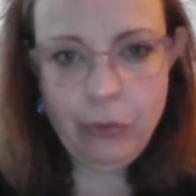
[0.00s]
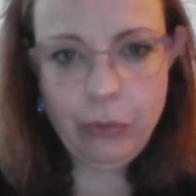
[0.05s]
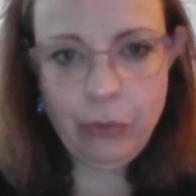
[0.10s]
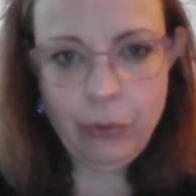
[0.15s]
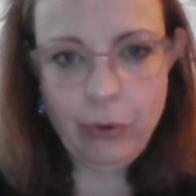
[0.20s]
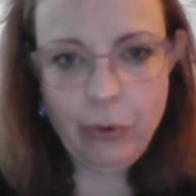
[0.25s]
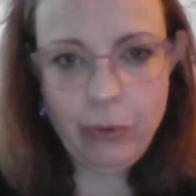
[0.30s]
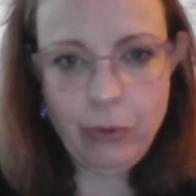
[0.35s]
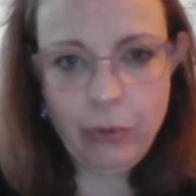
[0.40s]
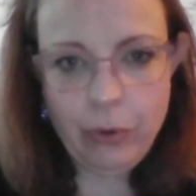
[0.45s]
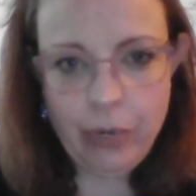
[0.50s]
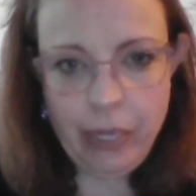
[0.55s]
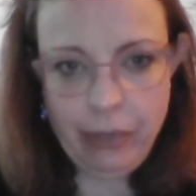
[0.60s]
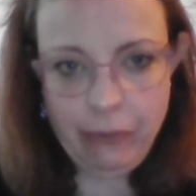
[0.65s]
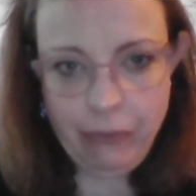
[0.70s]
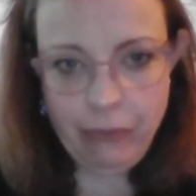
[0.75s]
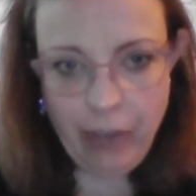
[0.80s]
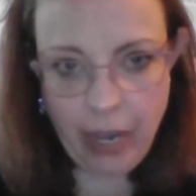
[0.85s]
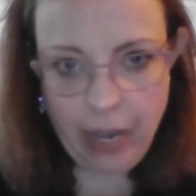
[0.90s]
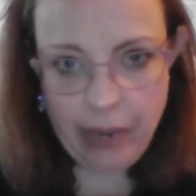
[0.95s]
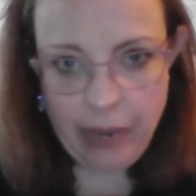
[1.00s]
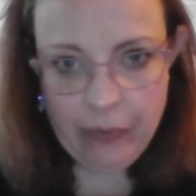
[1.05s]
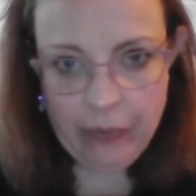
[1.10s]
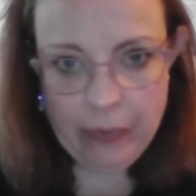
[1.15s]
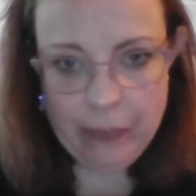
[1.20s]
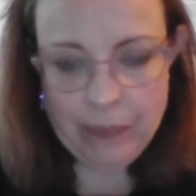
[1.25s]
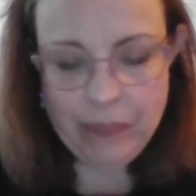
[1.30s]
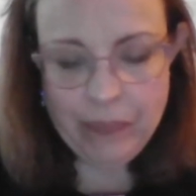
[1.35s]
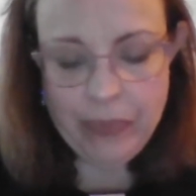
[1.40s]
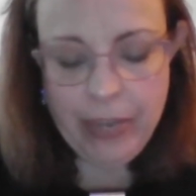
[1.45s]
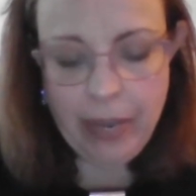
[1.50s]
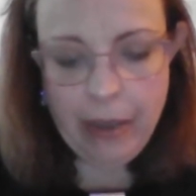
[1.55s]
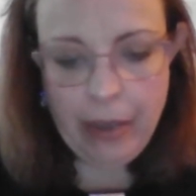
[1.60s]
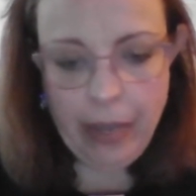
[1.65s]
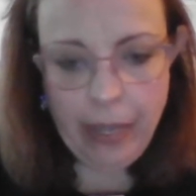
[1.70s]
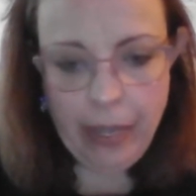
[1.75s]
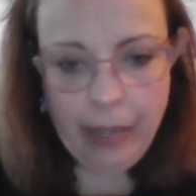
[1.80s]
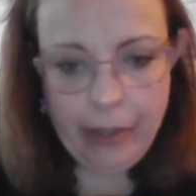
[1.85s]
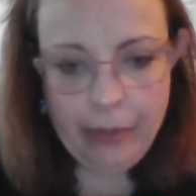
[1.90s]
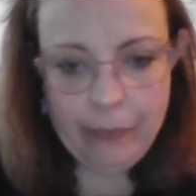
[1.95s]
through 35.
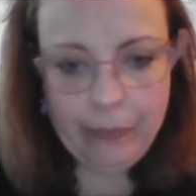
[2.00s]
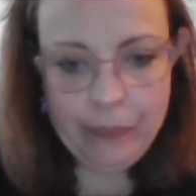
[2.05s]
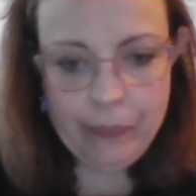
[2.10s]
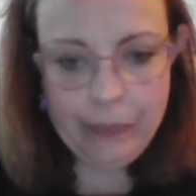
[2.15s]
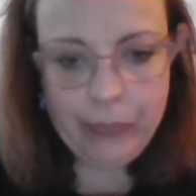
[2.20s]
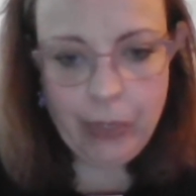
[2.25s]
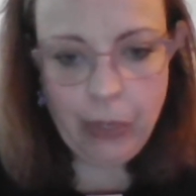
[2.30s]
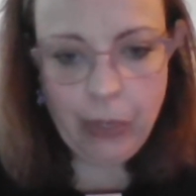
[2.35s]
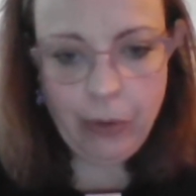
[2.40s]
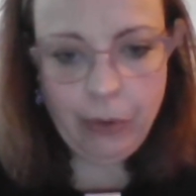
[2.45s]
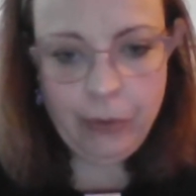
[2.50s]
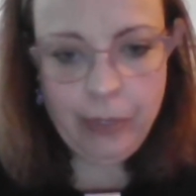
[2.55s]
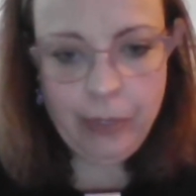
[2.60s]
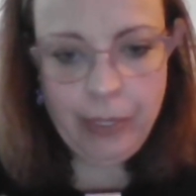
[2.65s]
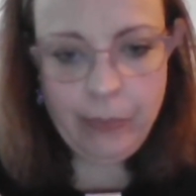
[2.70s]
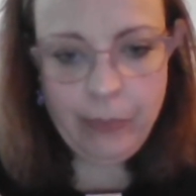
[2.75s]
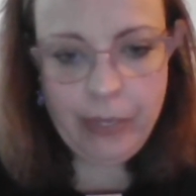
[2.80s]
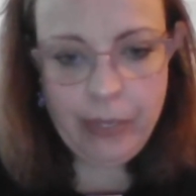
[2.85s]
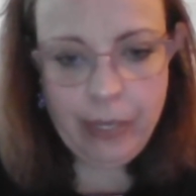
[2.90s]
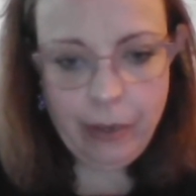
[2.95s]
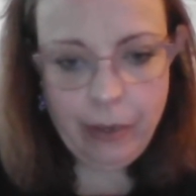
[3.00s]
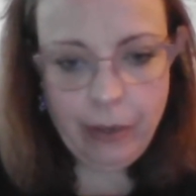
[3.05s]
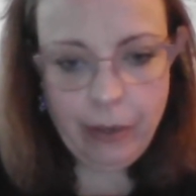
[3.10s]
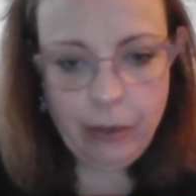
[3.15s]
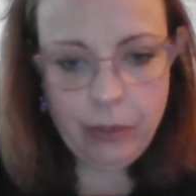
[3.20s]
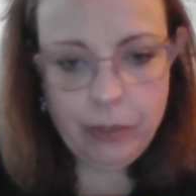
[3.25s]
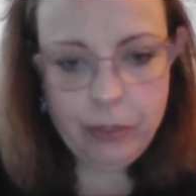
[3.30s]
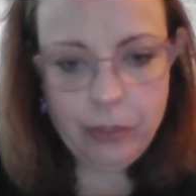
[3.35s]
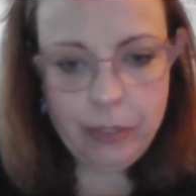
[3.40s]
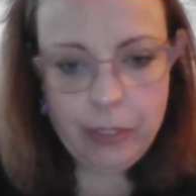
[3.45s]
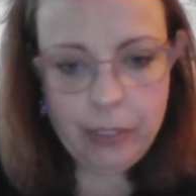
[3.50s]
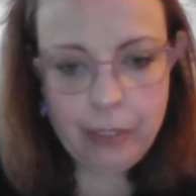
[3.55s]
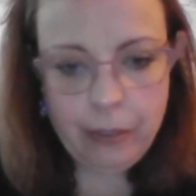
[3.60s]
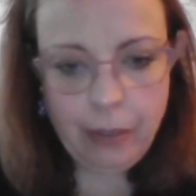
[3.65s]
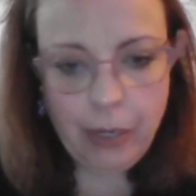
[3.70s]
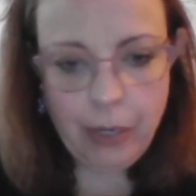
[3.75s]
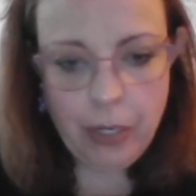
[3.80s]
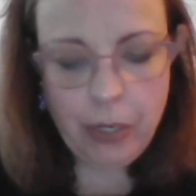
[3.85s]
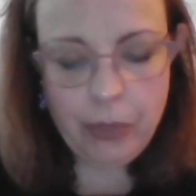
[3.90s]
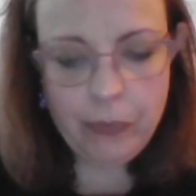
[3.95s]
Only because
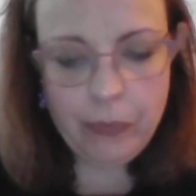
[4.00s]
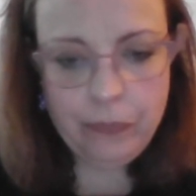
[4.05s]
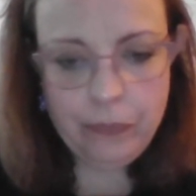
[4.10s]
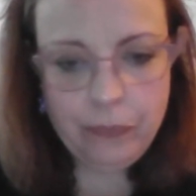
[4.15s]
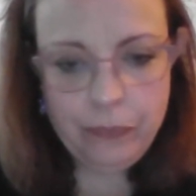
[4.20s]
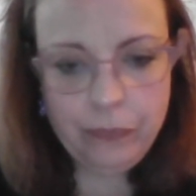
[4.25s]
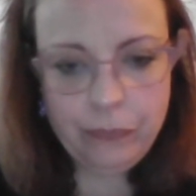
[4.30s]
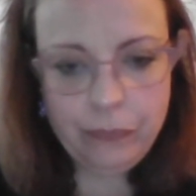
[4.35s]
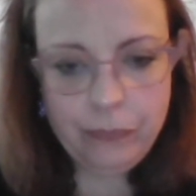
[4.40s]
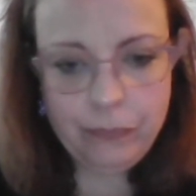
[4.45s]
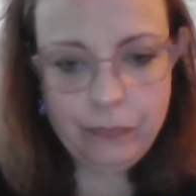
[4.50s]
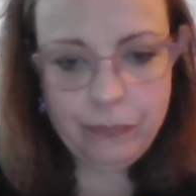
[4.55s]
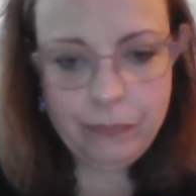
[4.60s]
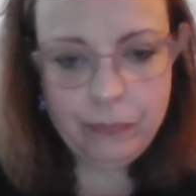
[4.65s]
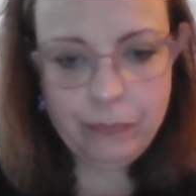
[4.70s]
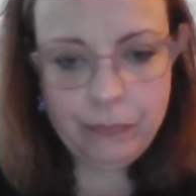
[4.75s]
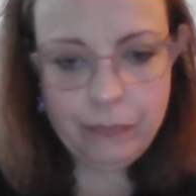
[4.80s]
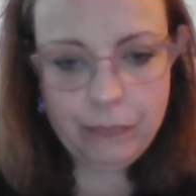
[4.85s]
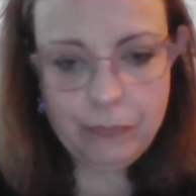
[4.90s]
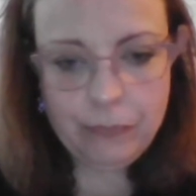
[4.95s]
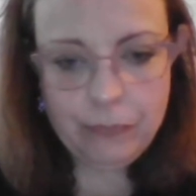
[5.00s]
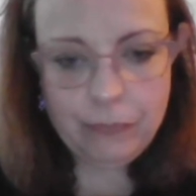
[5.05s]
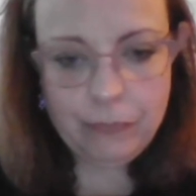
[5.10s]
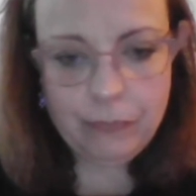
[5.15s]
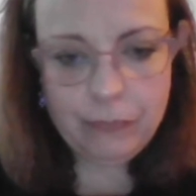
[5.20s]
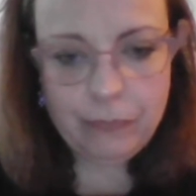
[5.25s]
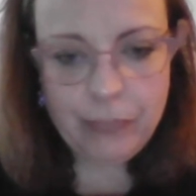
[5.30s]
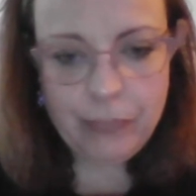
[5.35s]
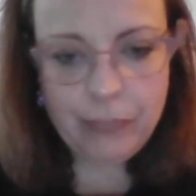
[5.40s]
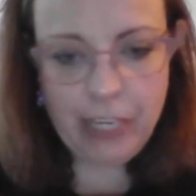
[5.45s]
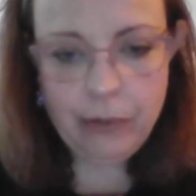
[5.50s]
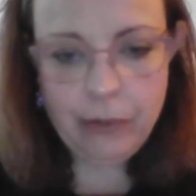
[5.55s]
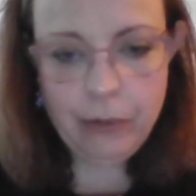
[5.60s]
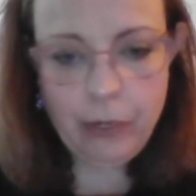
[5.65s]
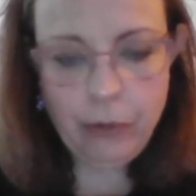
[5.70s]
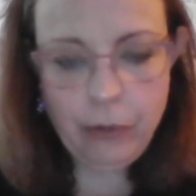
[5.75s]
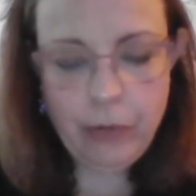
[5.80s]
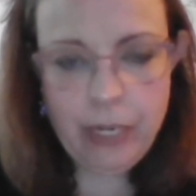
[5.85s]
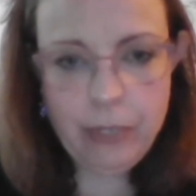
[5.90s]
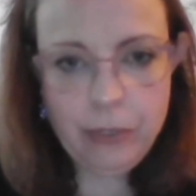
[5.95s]
I don't
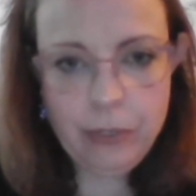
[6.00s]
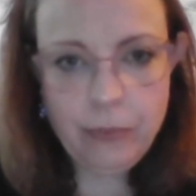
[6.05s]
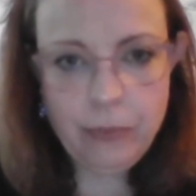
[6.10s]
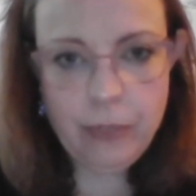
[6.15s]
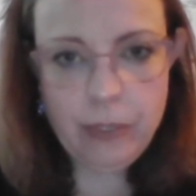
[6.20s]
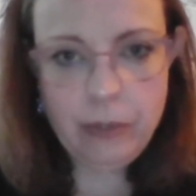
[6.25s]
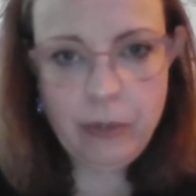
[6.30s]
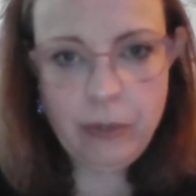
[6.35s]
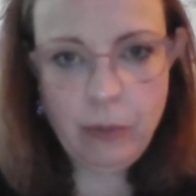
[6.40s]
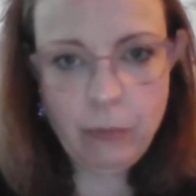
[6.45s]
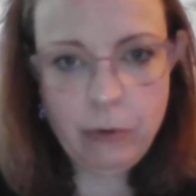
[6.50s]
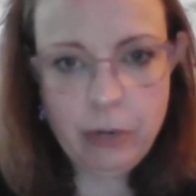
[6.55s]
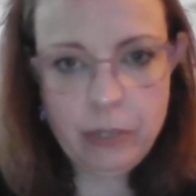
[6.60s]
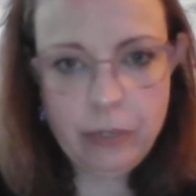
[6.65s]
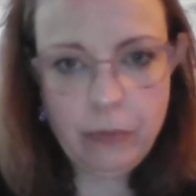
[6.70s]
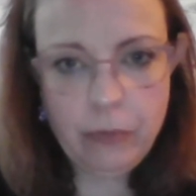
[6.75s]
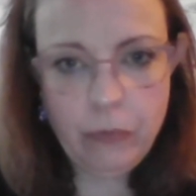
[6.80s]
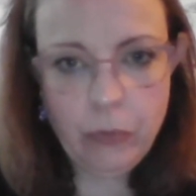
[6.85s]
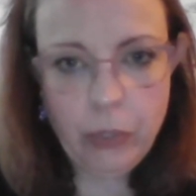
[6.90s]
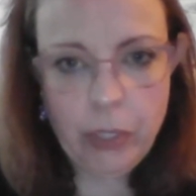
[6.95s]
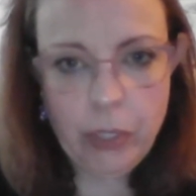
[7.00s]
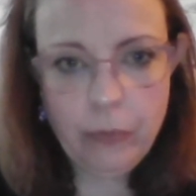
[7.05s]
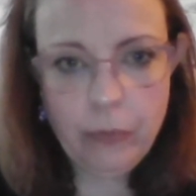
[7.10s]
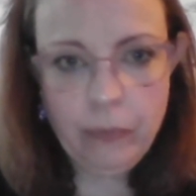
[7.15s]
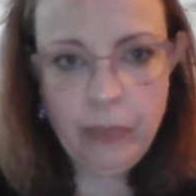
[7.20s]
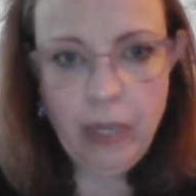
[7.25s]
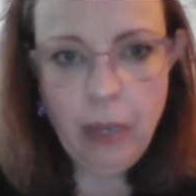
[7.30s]
know. I just want to summarize it for you.